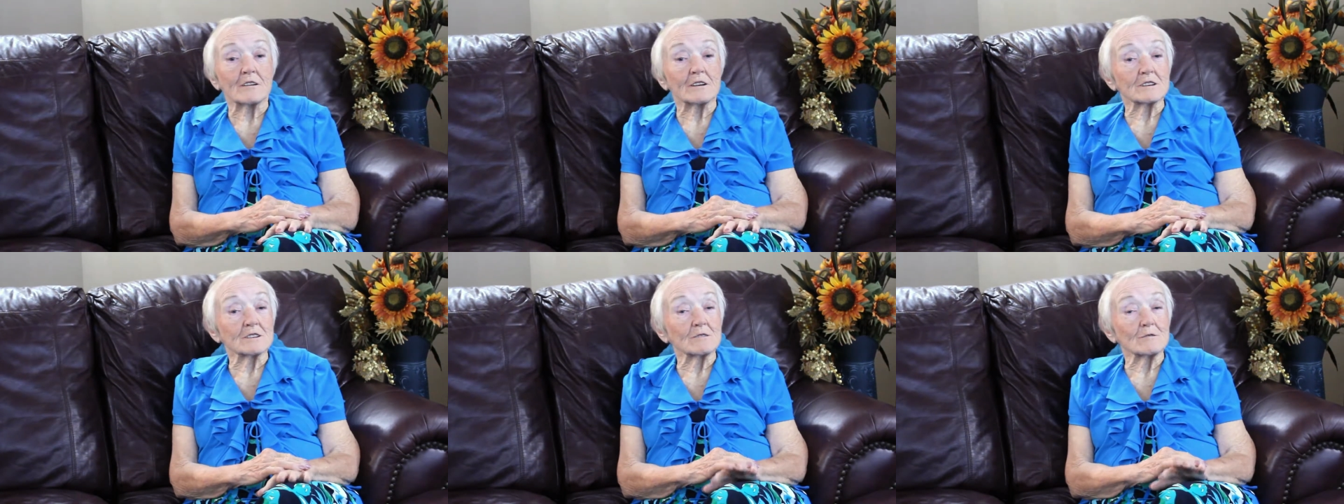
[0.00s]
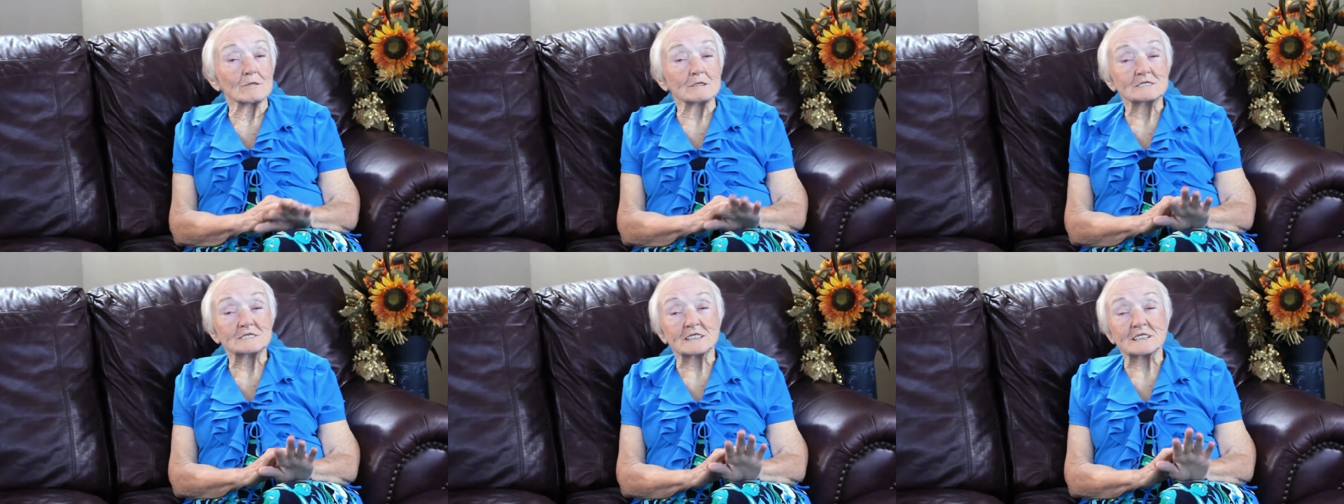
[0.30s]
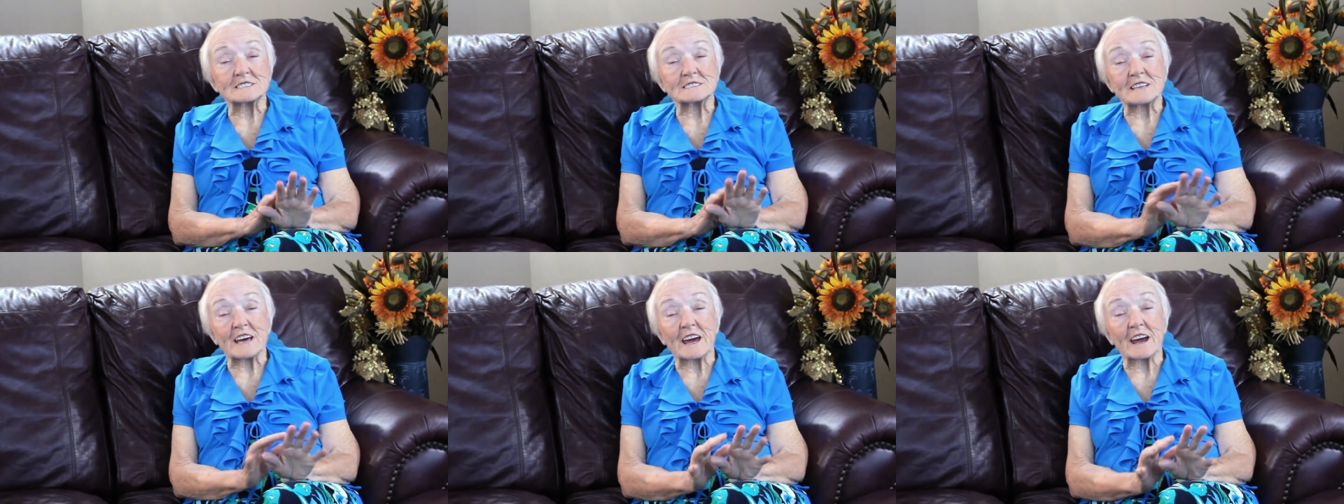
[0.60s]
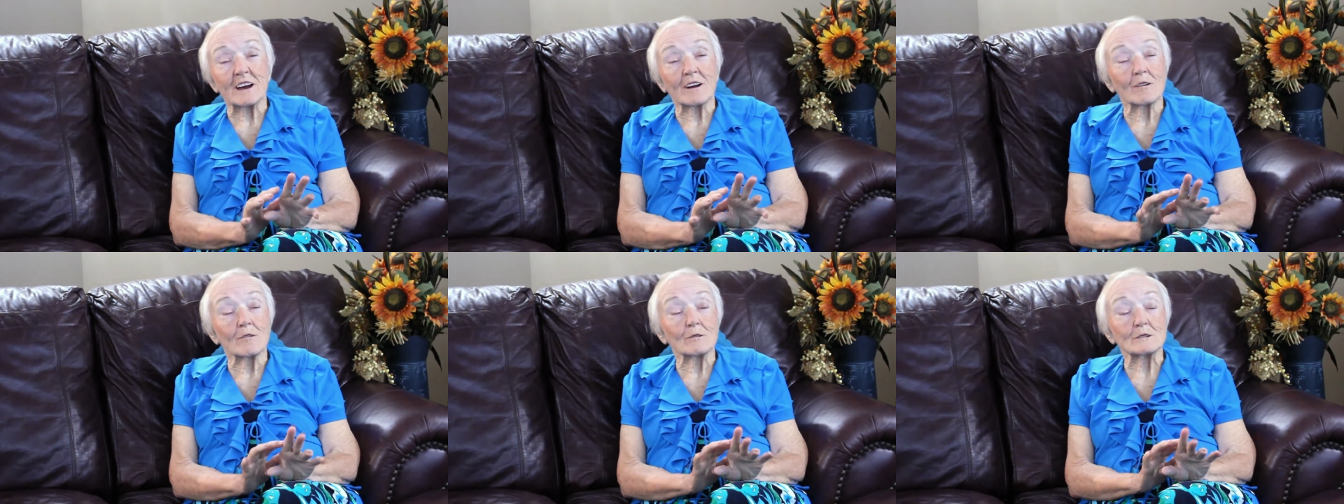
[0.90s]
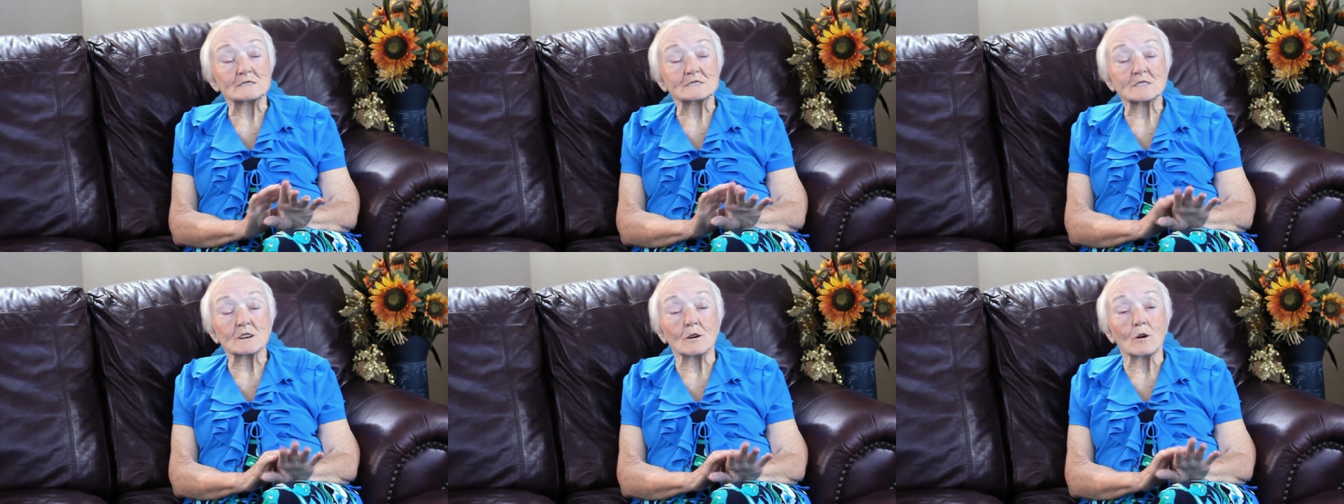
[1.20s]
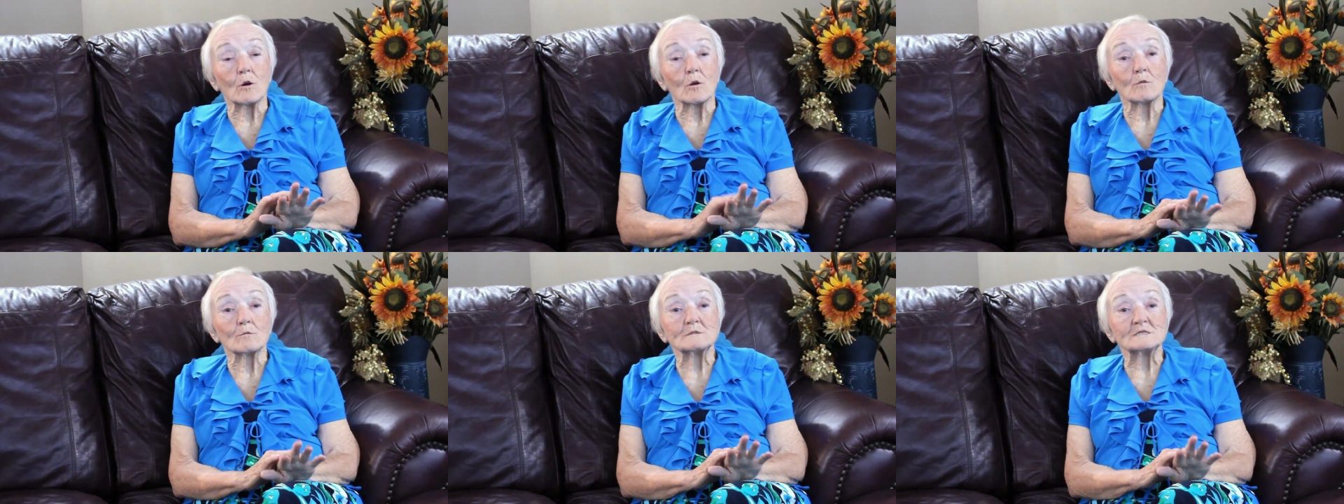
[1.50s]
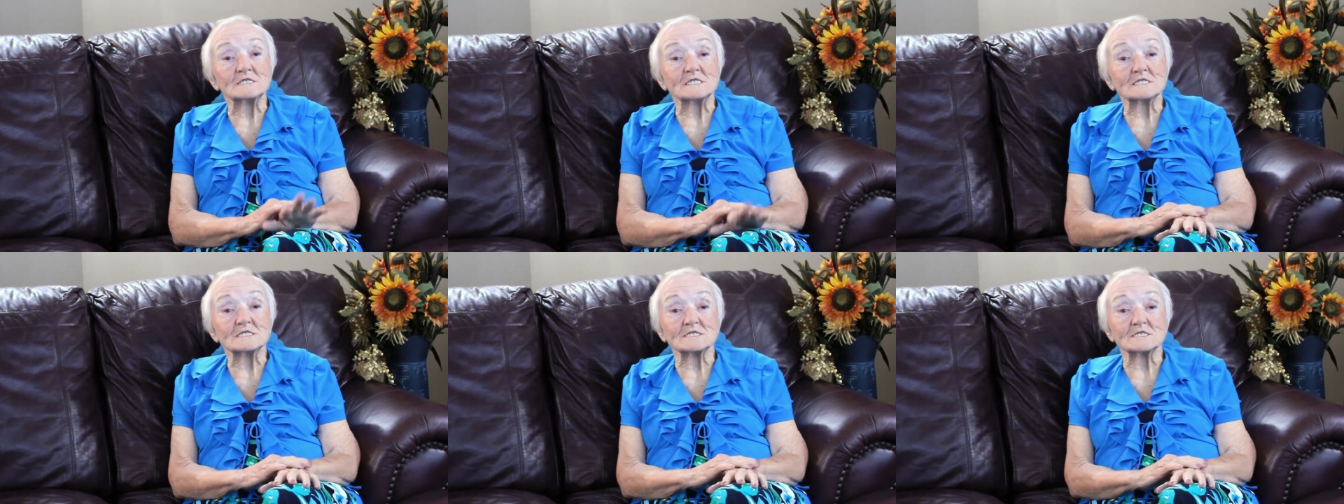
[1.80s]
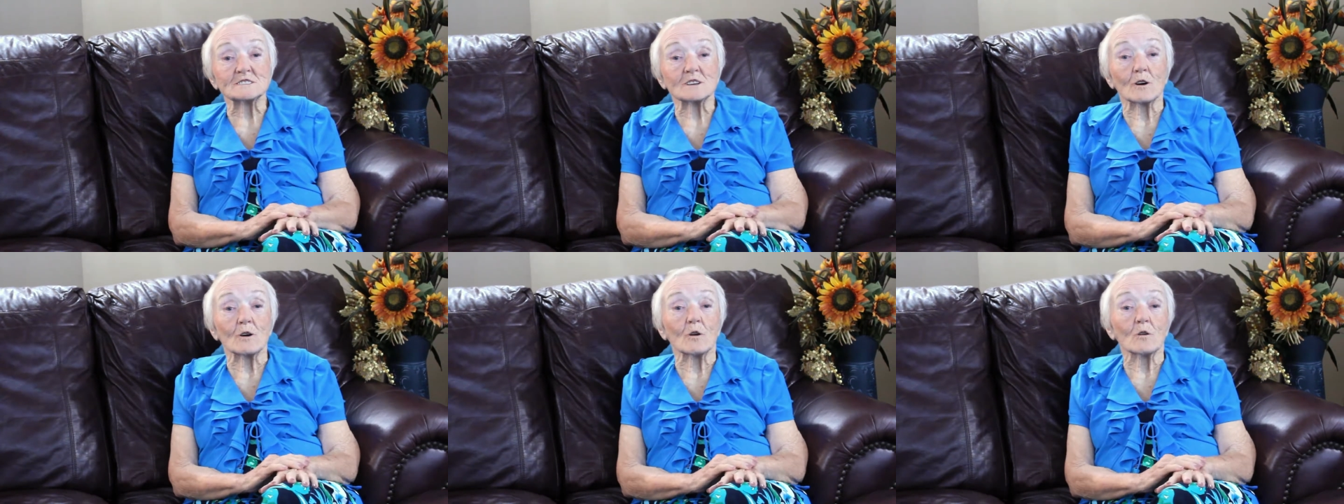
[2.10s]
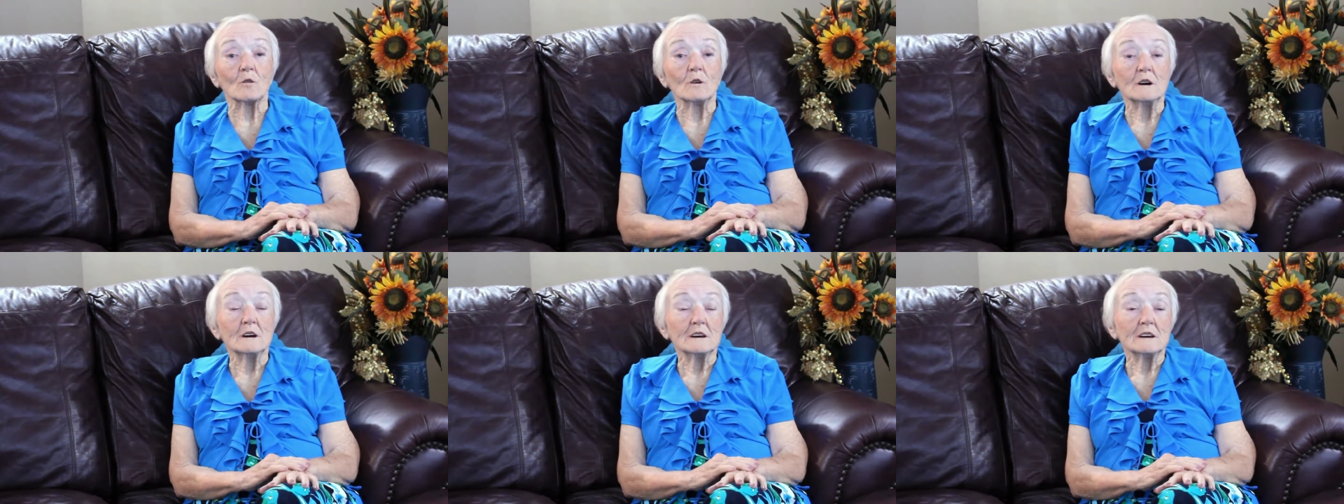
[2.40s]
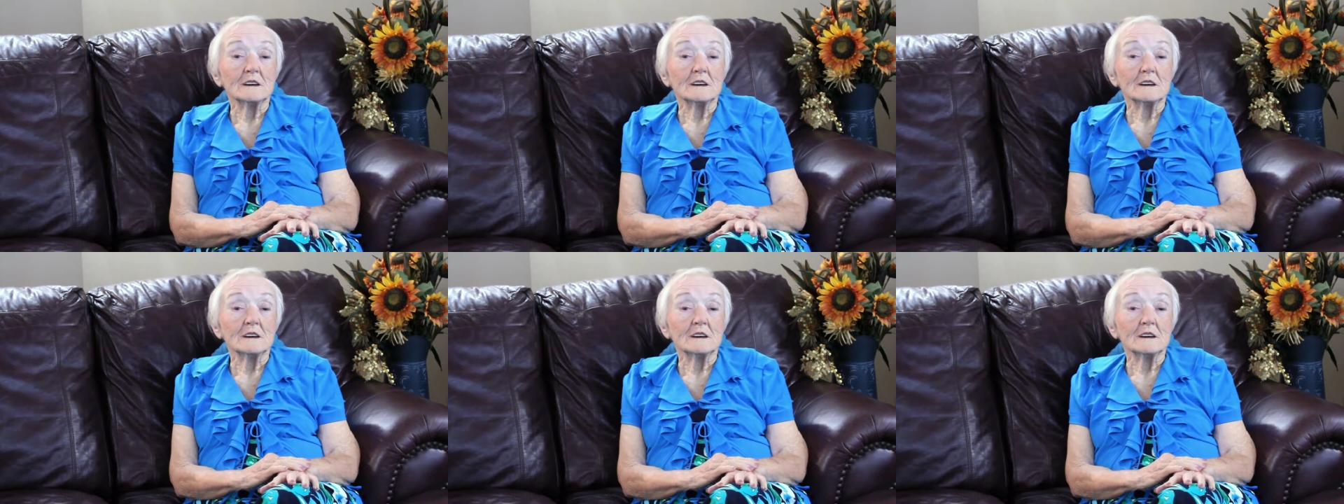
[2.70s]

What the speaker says: and of course his hair was combed just so,